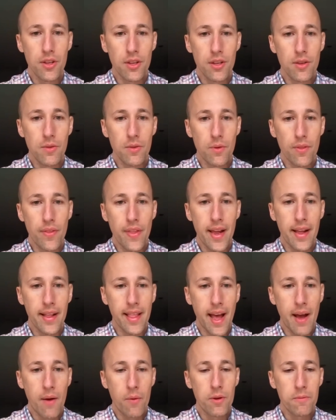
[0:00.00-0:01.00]
You would think
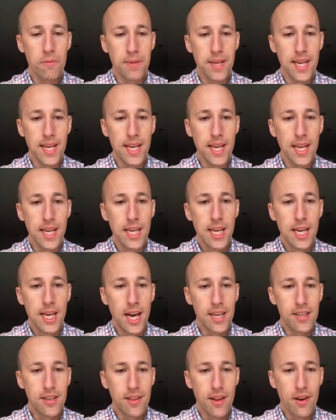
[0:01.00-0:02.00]
that would be
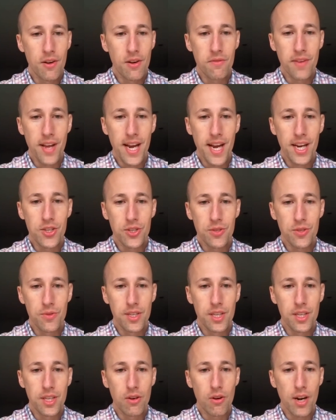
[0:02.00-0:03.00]
to their advantage to a
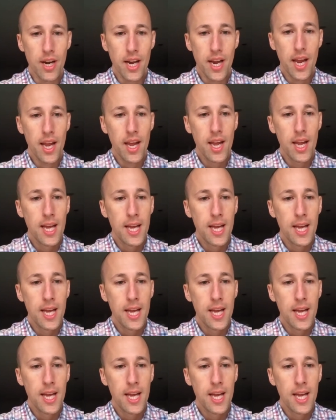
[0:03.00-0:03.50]
degree.